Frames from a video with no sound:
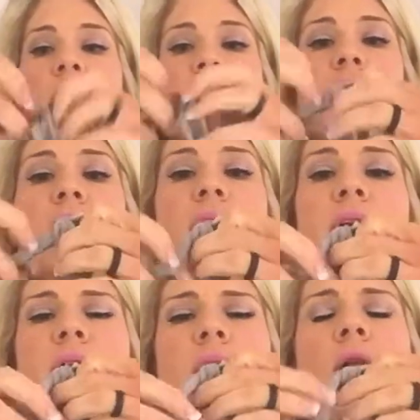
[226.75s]
If you cut
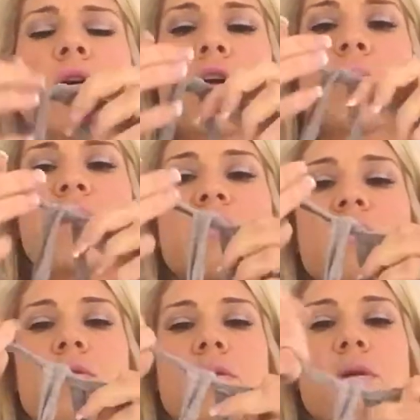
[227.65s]
like a longer piece,
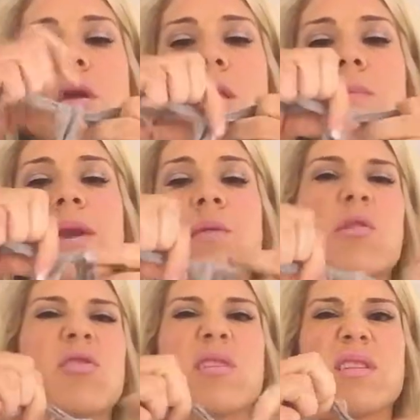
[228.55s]
you can make a bow.
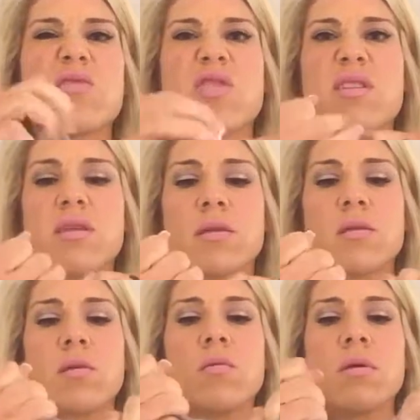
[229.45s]
You can always adjust it
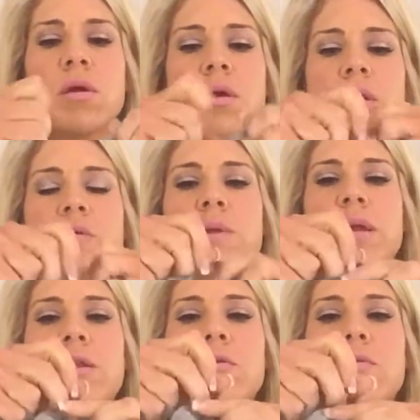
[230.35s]
too. That's what
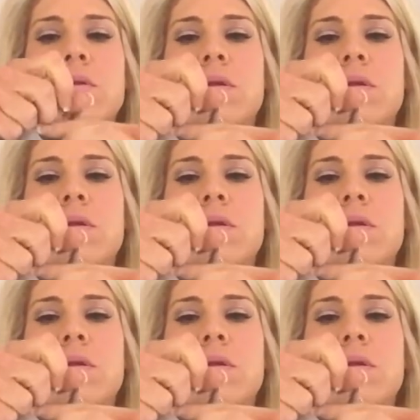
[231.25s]
I do.